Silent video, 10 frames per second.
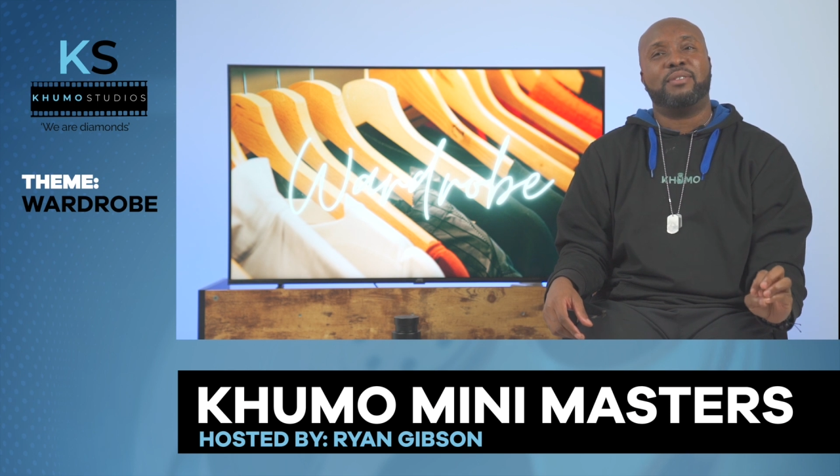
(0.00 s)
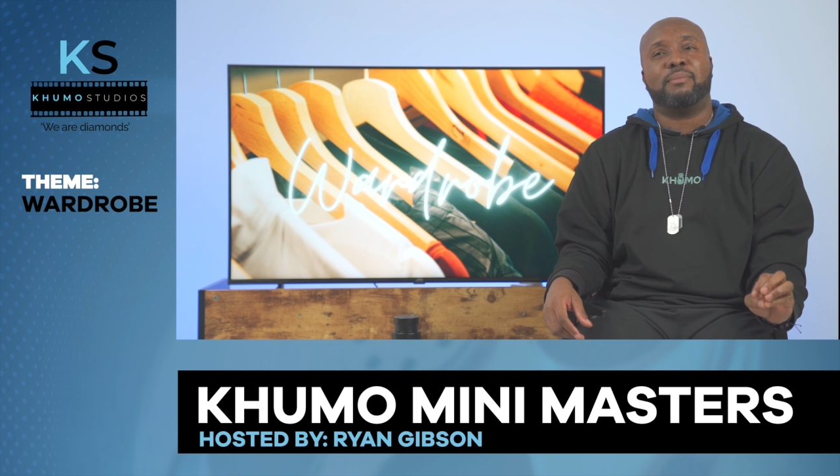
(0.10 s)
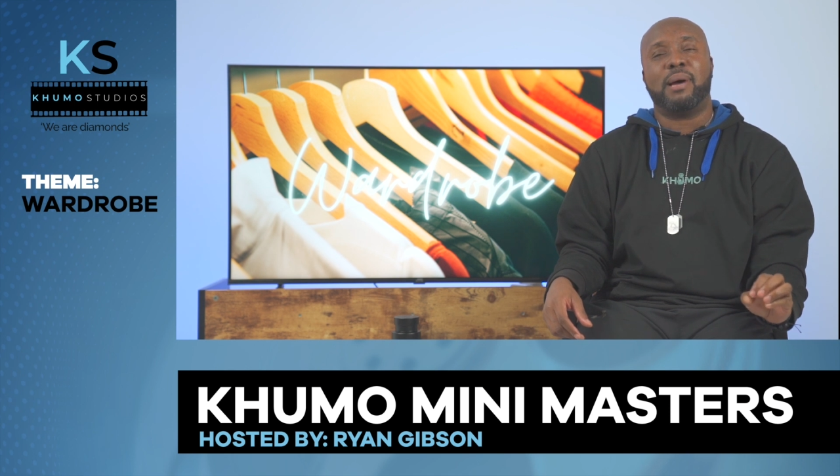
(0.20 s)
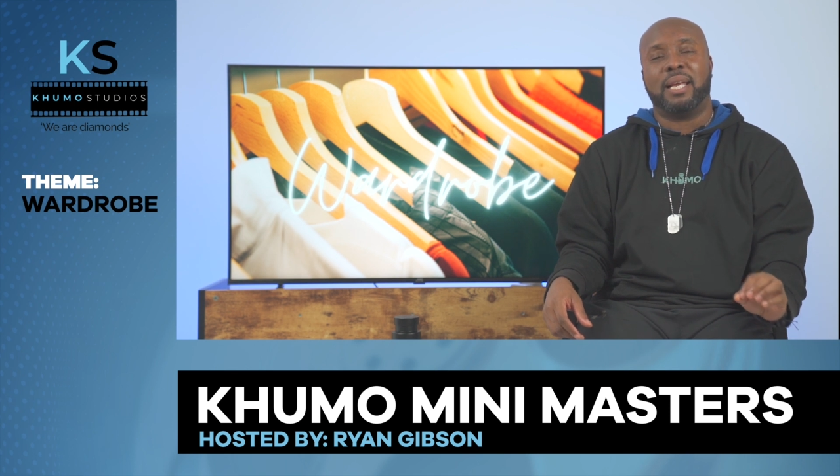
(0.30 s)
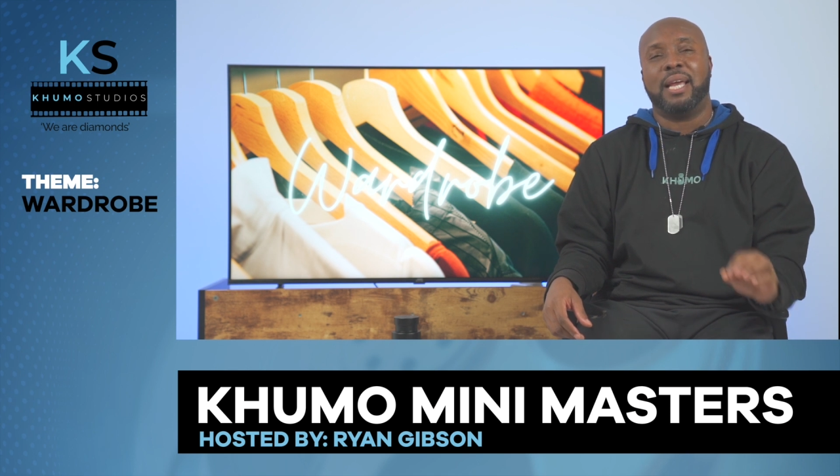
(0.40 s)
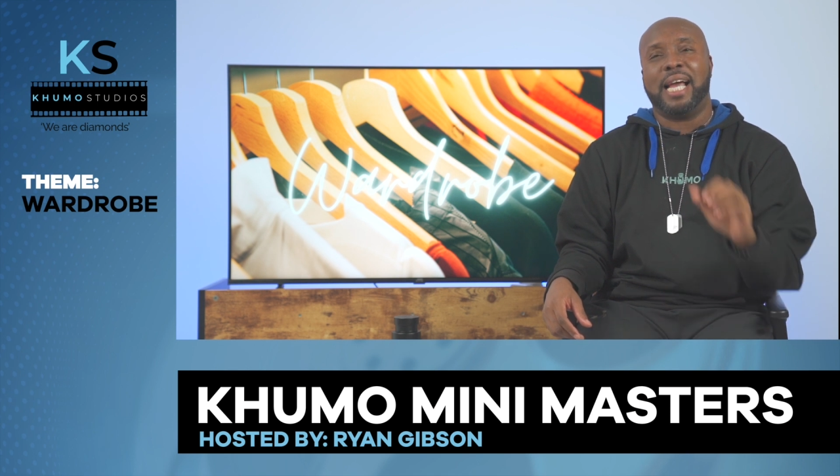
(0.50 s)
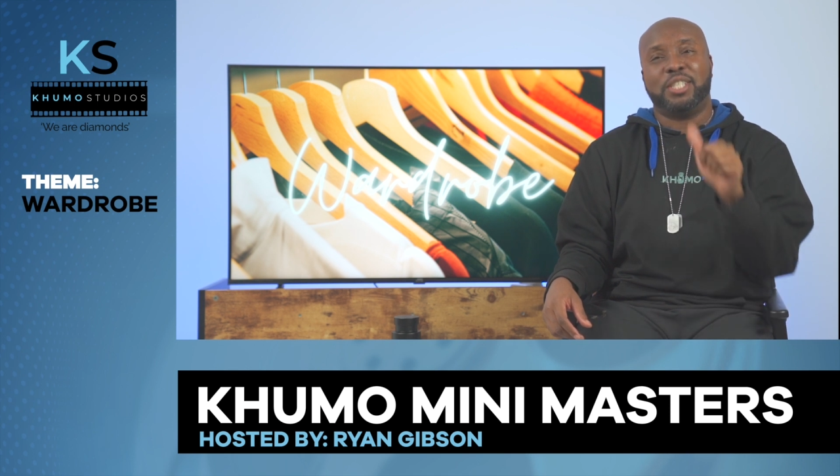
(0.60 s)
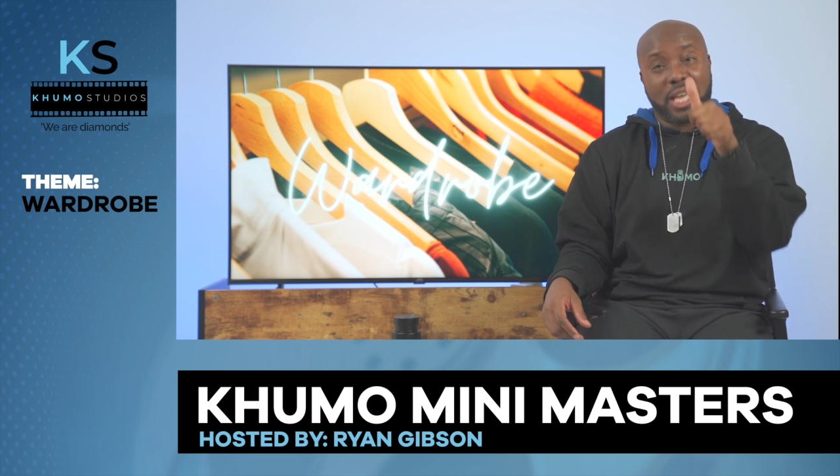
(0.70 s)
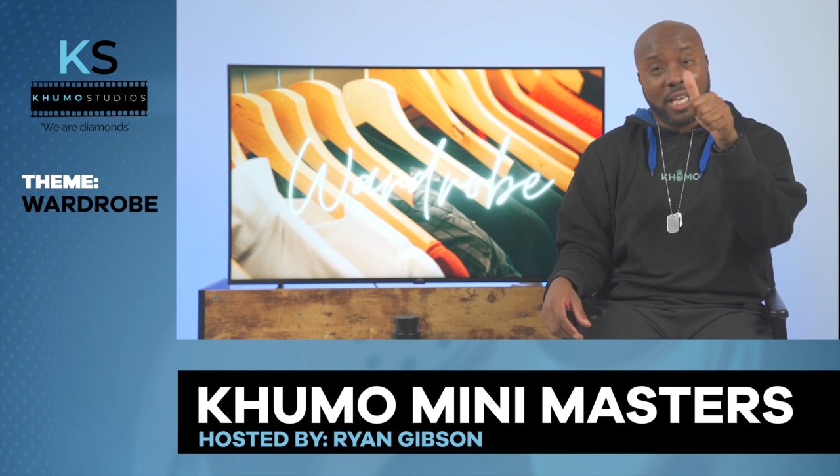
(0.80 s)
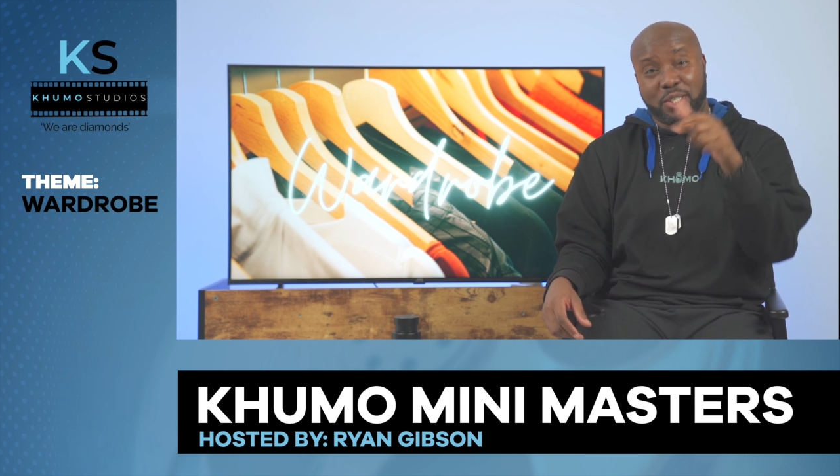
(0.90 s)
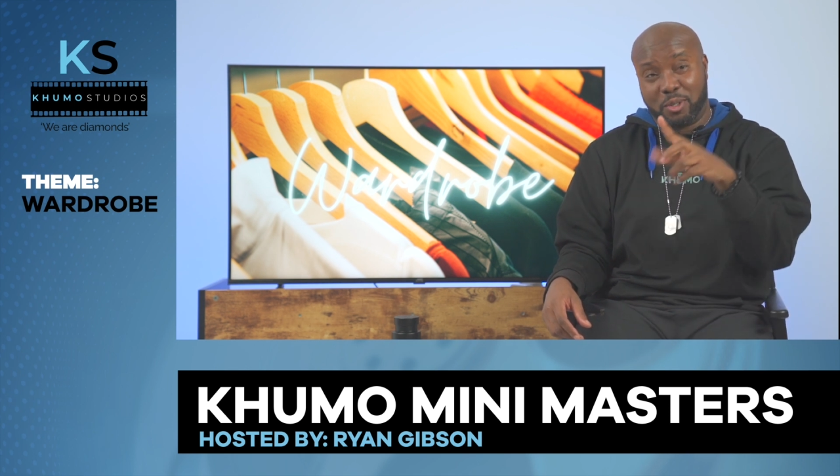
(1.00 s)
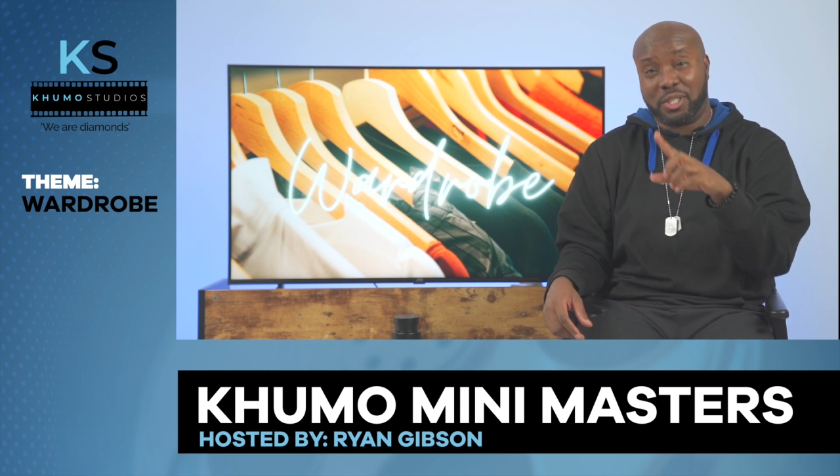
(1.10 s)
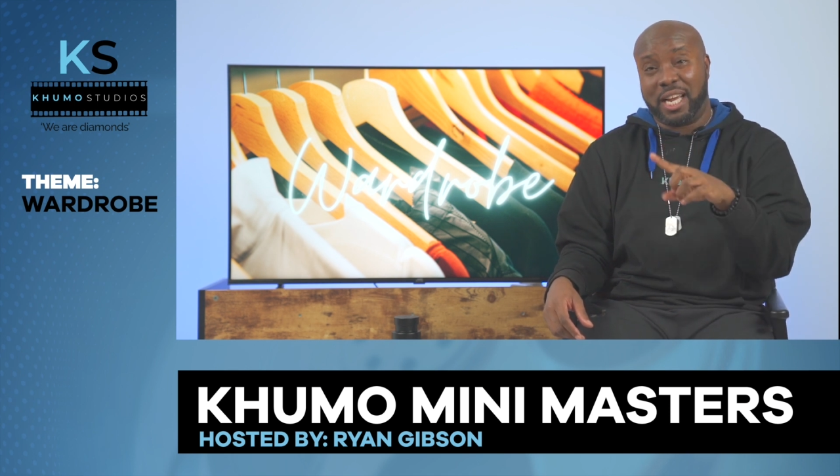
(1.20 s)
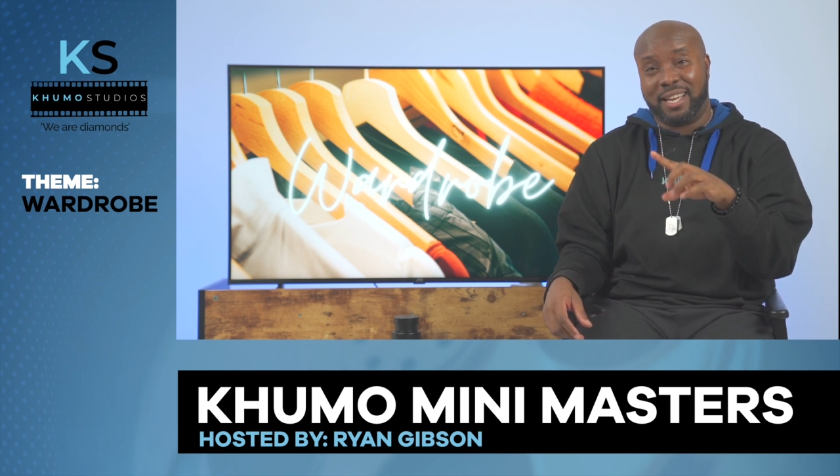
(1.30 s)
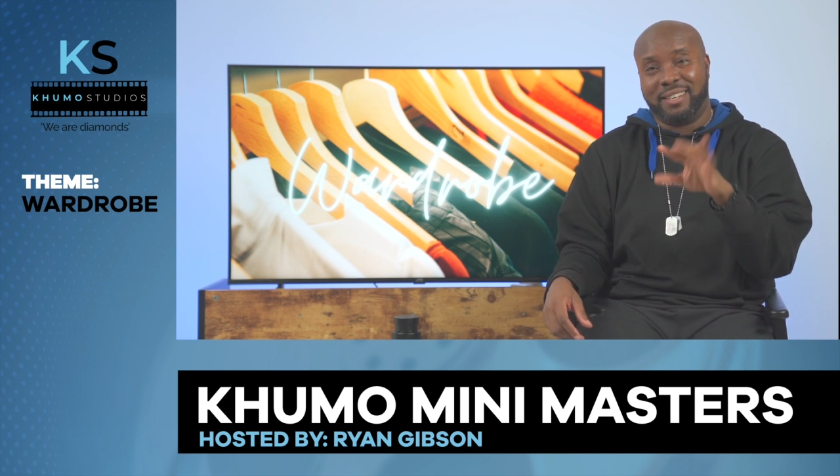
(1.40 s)
somebody educational
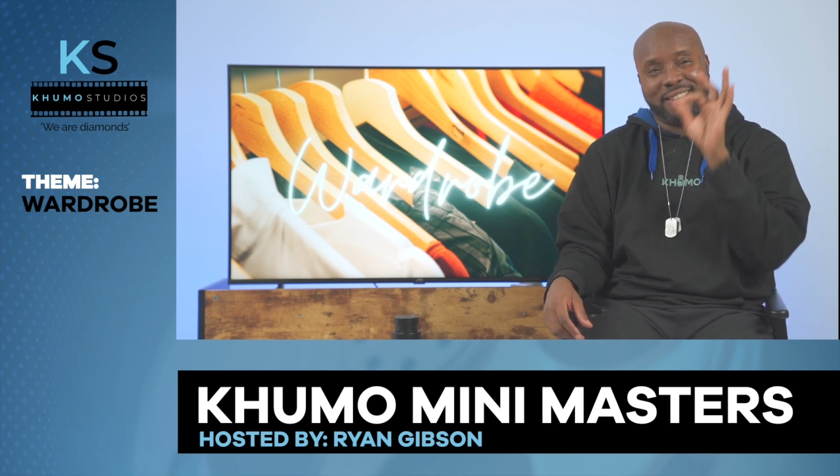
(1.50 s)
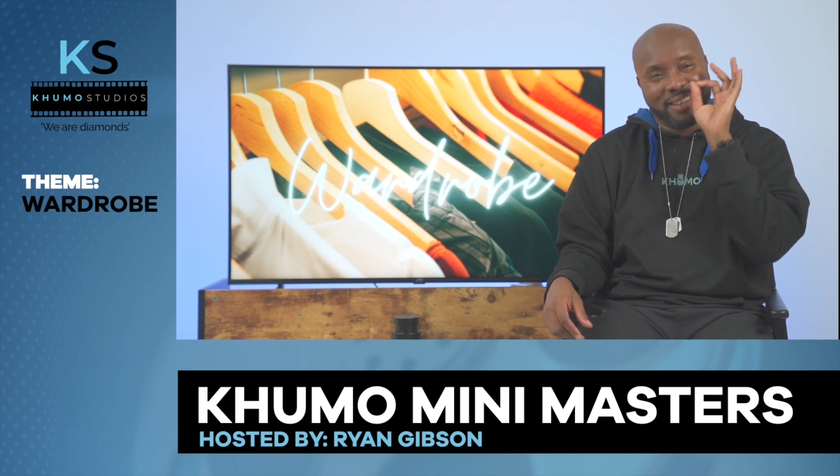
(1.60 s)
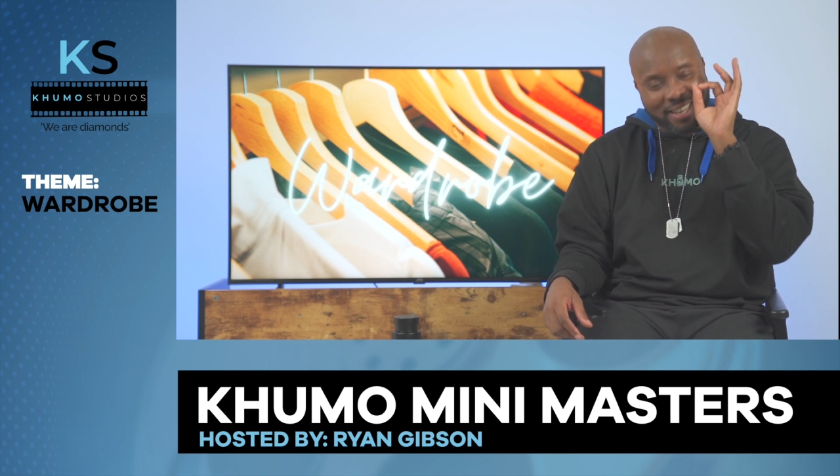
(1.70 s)
shade?